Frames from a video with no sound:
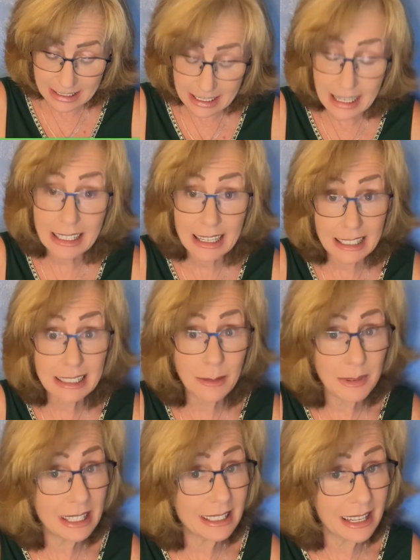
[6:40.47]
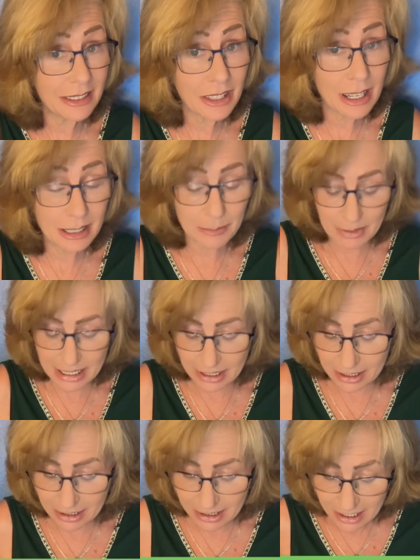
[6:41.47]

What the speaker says: it needs to be a day of contemplation.